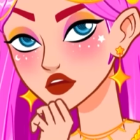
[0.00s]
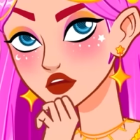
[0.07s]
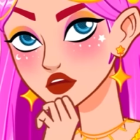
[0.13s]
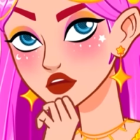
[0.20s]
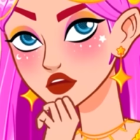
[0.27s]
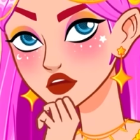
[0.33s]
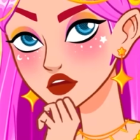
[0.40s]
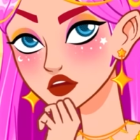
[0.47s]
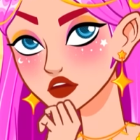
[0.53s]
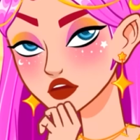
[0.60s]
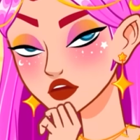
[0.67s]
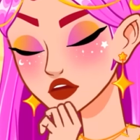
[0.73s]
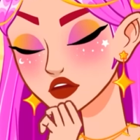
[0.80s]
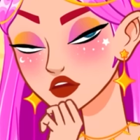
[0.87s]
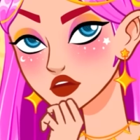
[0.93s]
Starlight,
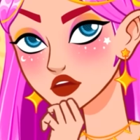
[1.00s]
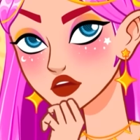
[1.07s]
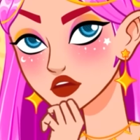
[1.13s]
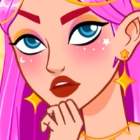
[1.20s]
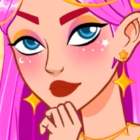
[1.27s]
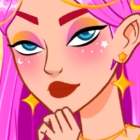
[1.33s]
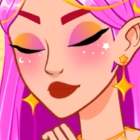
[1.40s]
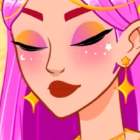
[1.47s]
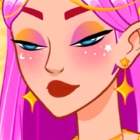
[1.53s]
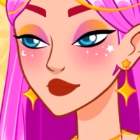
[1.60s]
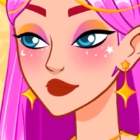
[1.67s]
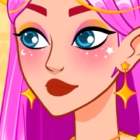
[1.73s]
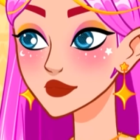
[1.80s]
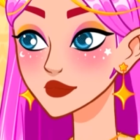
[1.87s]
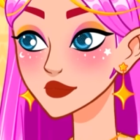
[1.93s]

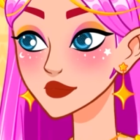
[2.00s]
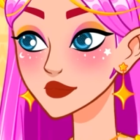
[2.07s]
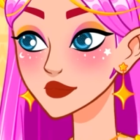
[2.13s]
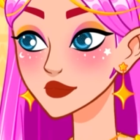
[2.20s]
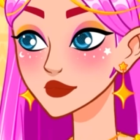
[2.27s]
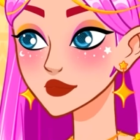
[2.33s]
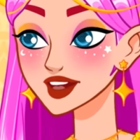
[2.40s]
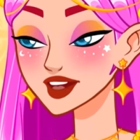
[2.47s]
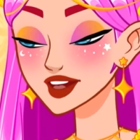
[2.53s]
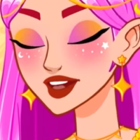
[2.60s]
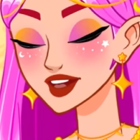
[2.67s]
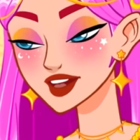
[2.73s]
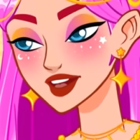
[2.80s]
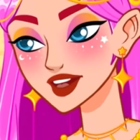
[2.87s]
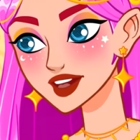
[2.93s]
although she had no
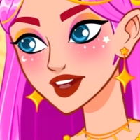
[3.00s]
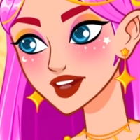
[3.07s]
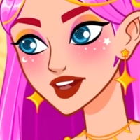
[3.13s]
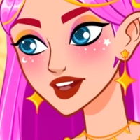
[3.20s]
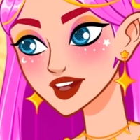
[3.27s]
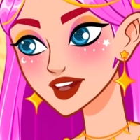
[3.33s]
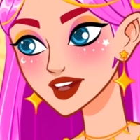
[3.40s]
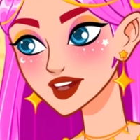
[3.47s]
knowledge of it.